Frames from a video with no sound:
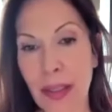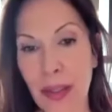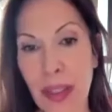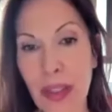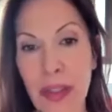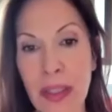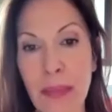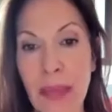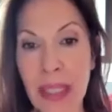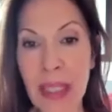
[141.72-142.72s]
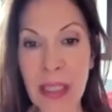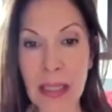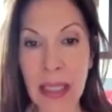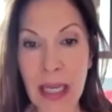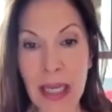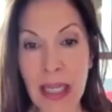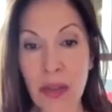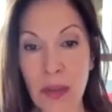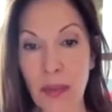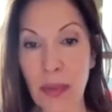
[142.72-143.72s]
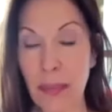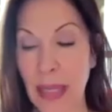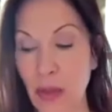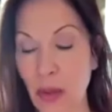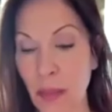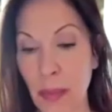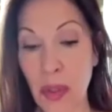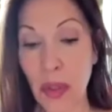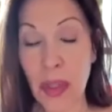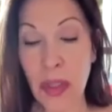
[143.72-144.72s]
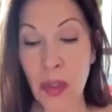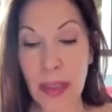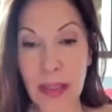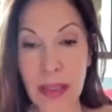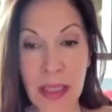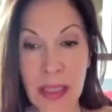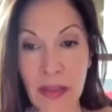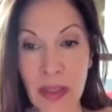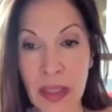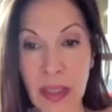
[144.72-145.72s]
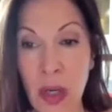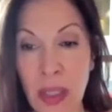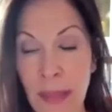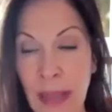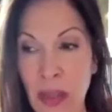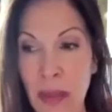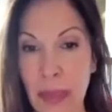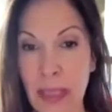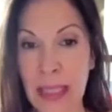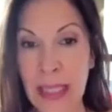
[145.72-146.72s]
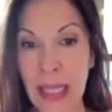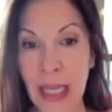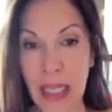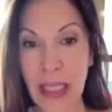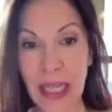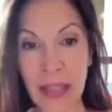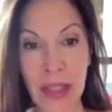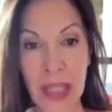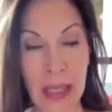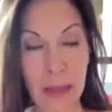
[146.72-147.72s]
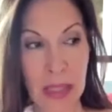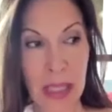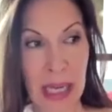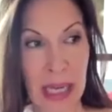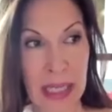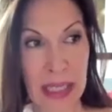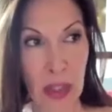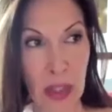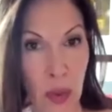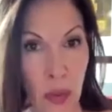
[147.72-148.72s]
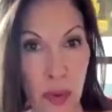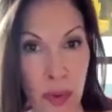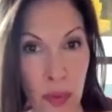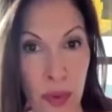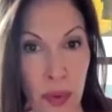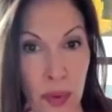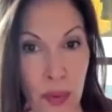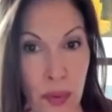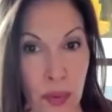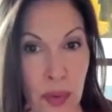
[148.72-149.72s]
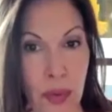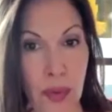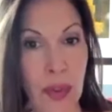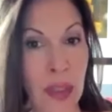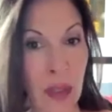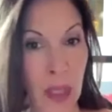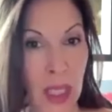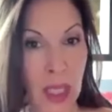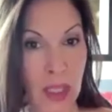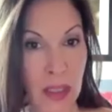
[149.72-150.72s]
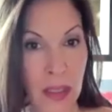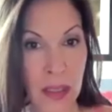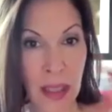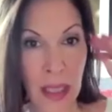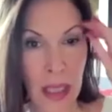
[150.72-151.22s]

there are some things that I know some of my Patreon members already know about this because I've talked about it, but a lot of times I go through certain things